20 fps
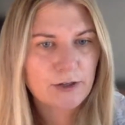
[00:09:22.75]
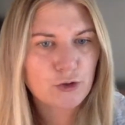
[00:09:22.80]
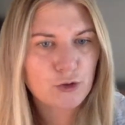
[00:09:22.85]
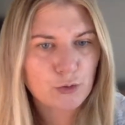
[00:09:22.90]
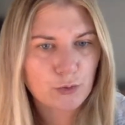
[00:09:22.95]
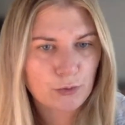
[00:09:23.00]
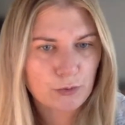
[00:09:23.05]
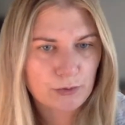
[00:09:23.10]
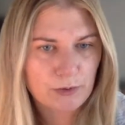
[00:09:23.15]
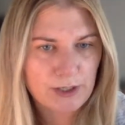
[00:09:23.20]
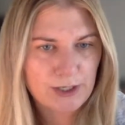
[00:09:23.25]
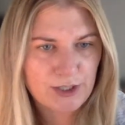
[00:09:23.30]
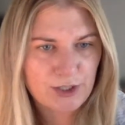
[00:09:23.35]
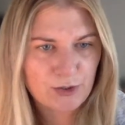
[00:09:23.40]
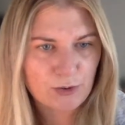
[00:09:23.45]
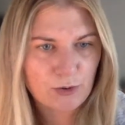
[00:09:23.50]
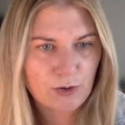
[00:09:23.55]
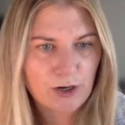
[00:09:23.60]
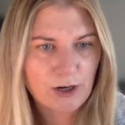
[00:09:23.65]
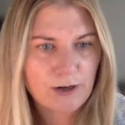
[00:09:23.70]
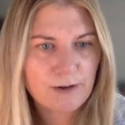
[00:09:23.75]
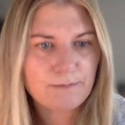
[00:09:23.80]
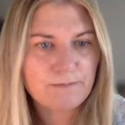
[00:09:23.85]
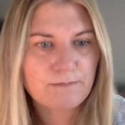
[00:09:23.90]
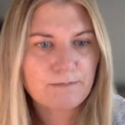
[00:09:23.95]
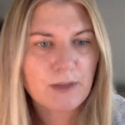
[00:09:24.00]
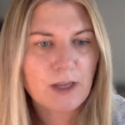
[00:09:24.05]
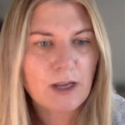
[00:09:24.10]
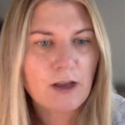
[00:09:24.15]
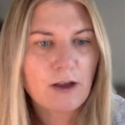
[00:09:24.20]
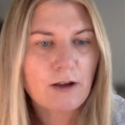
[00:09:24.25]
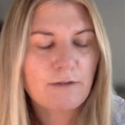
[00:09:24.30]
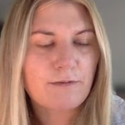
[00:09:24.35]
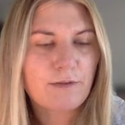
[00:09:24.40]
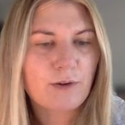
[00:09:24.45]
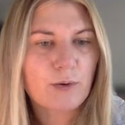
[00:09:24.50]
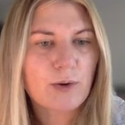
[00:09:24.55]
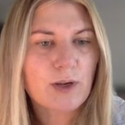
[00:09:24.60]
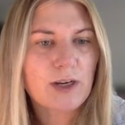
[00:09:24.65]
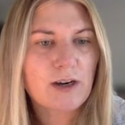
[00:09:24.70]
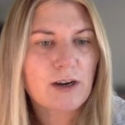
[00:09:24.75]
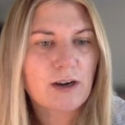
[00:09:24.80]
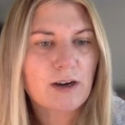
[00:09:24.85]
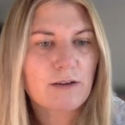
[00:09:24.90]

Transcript: jewelry store focusing